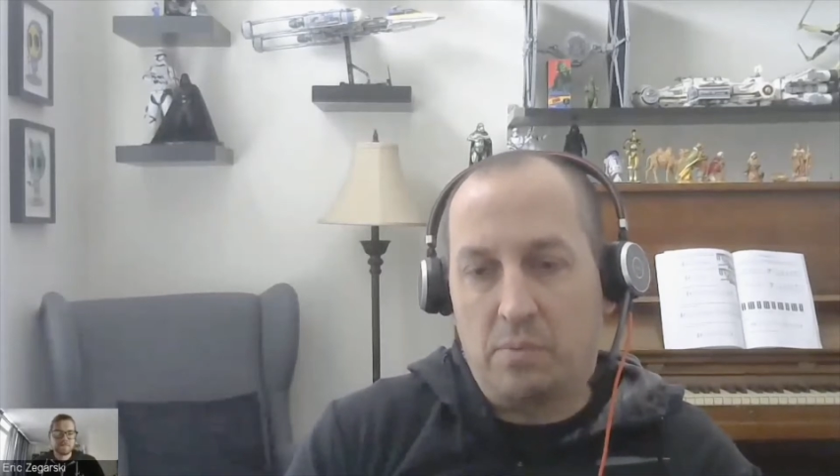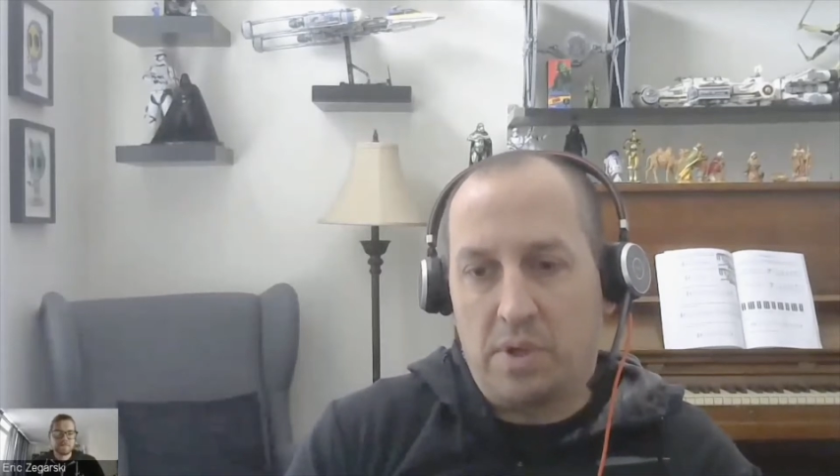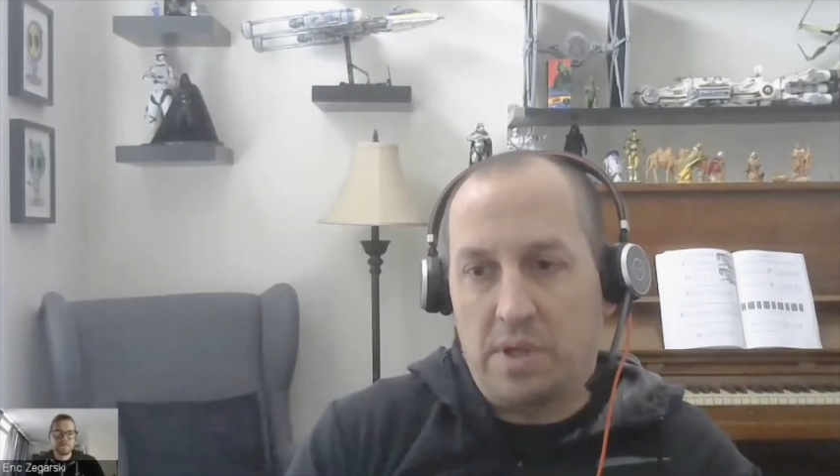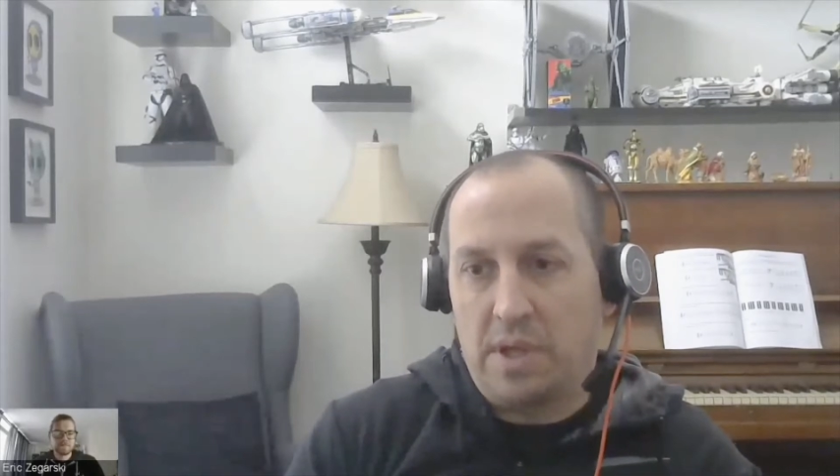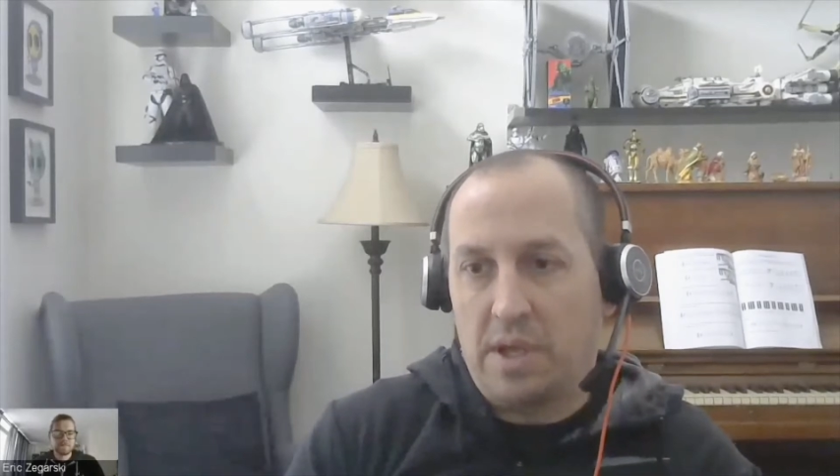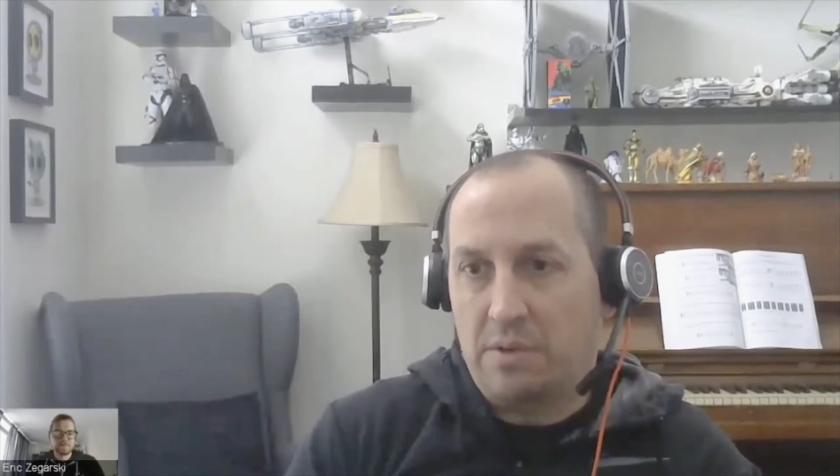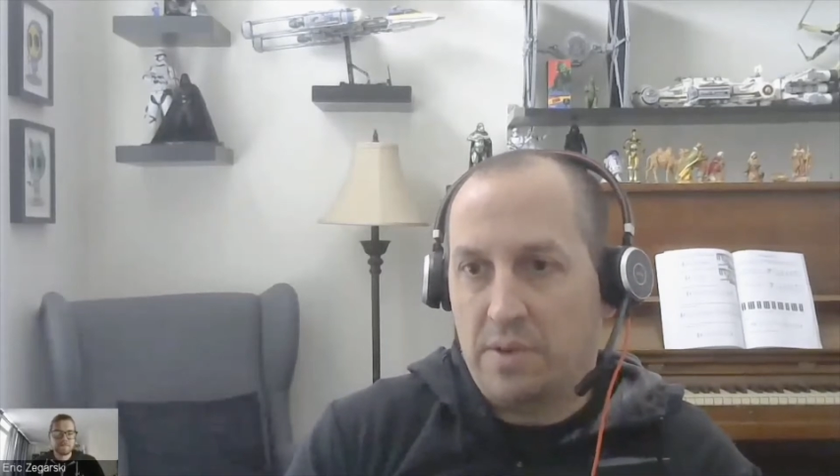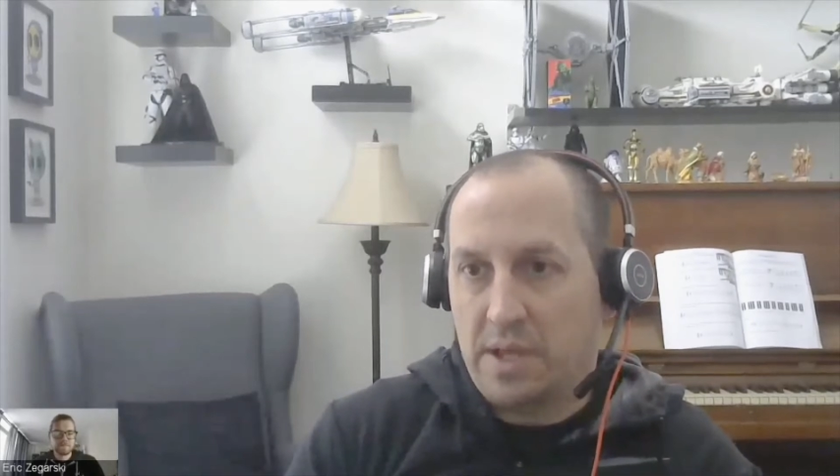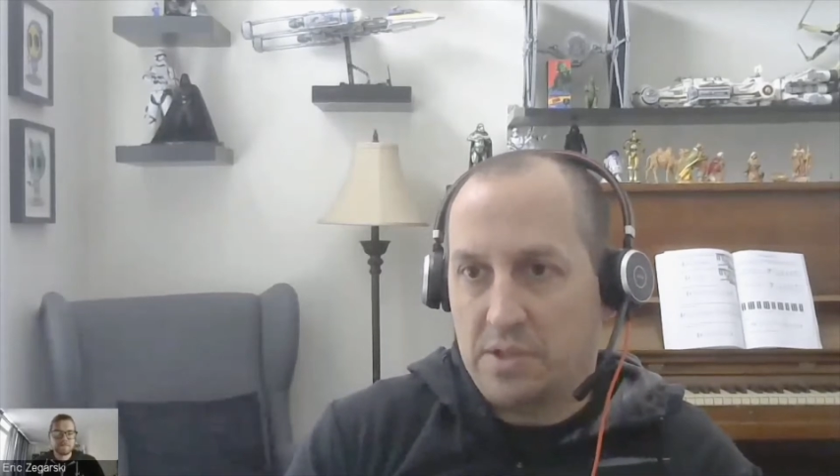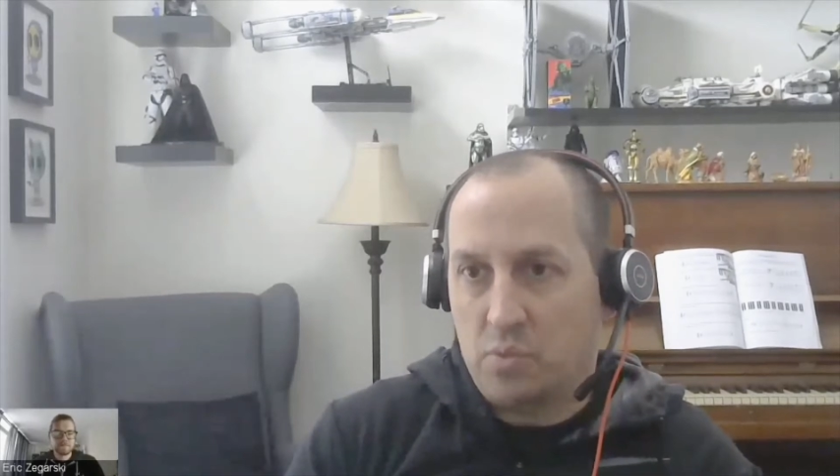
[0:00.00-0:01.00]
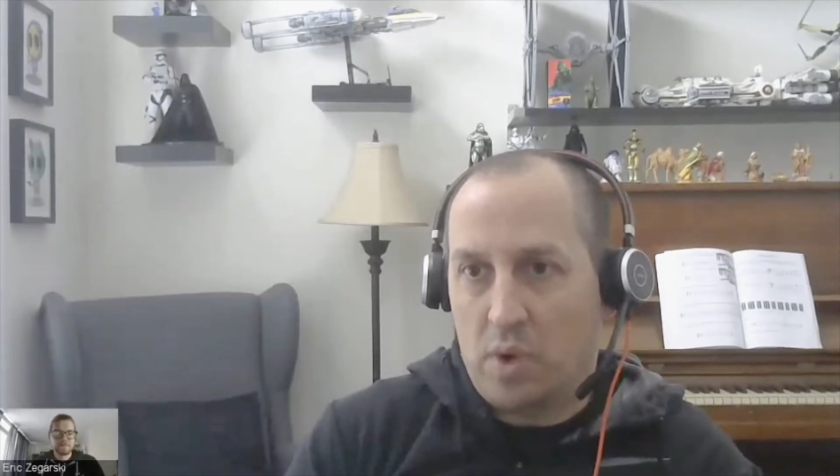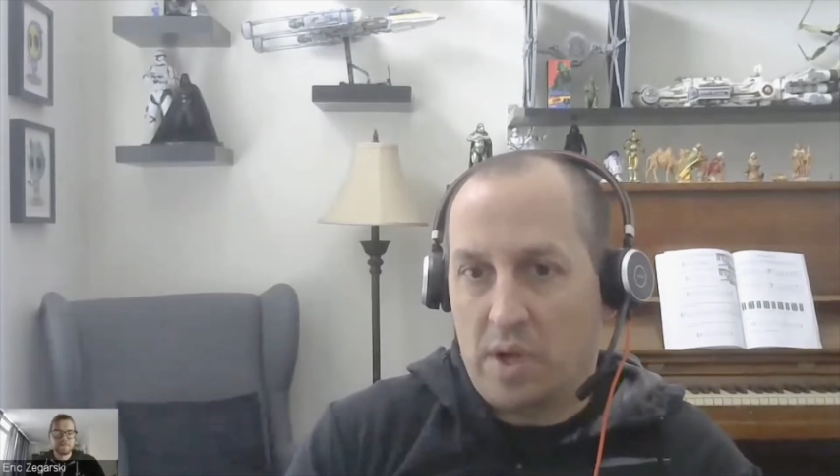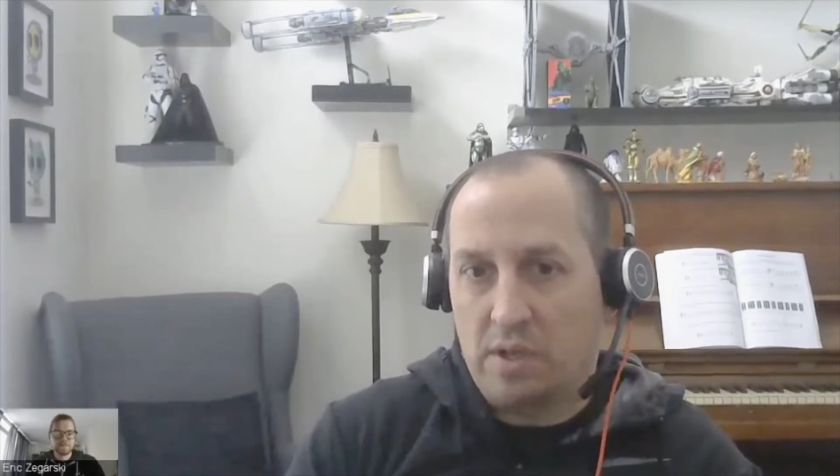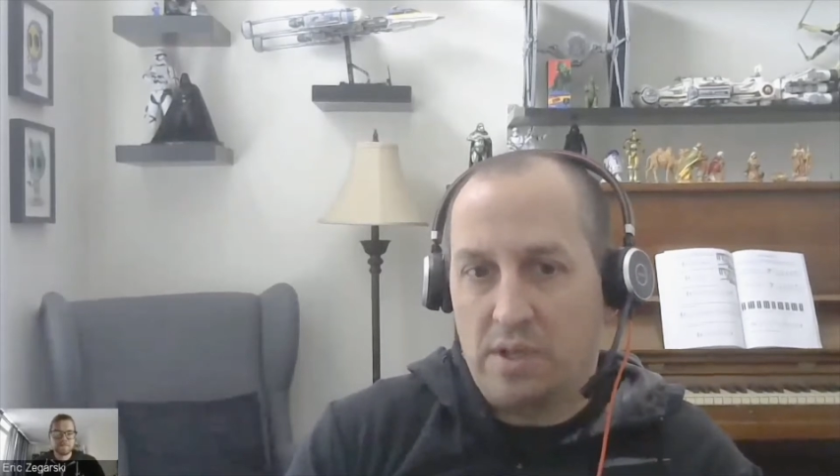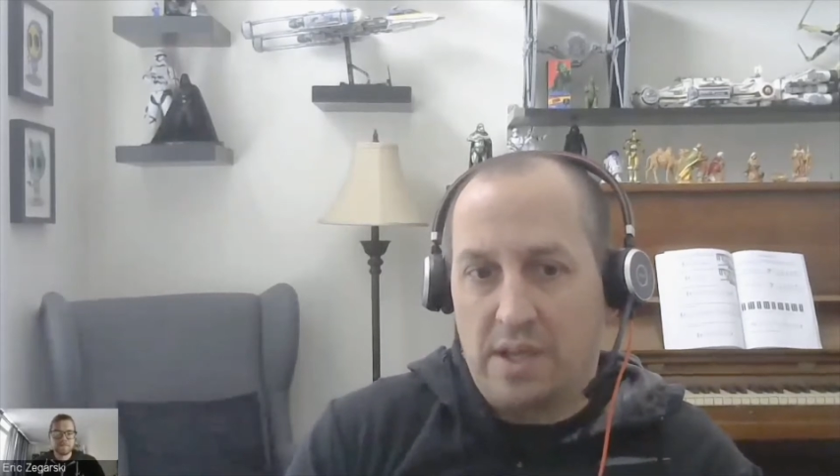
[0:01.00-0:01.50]
we handle that as
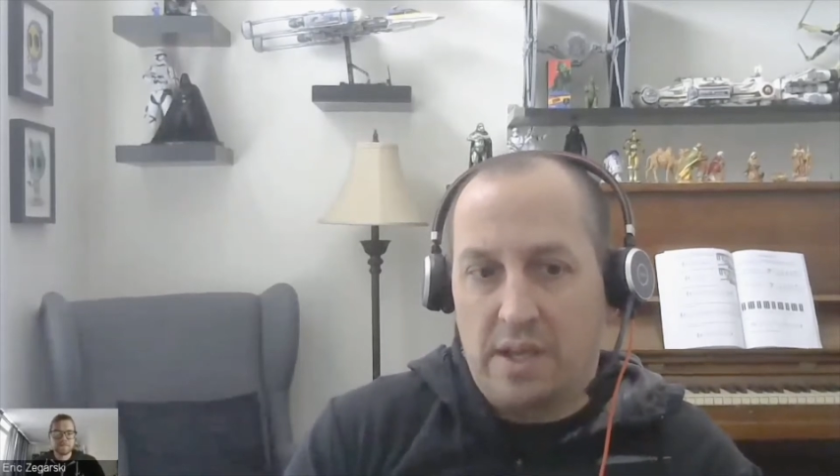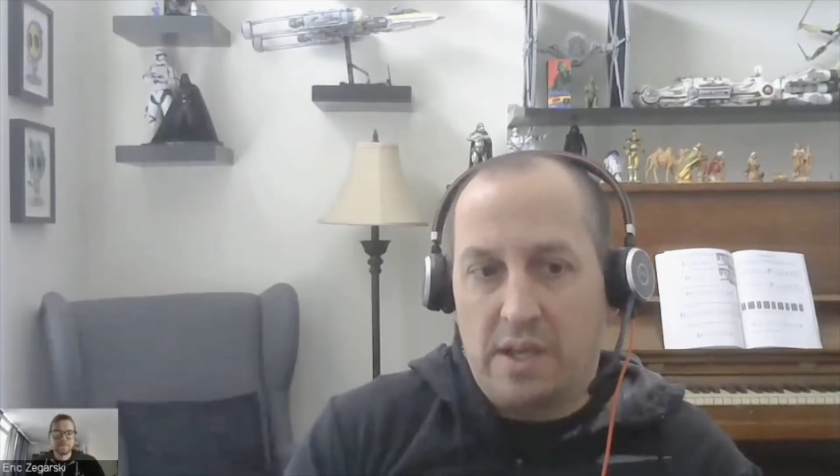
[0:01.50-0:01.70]
well.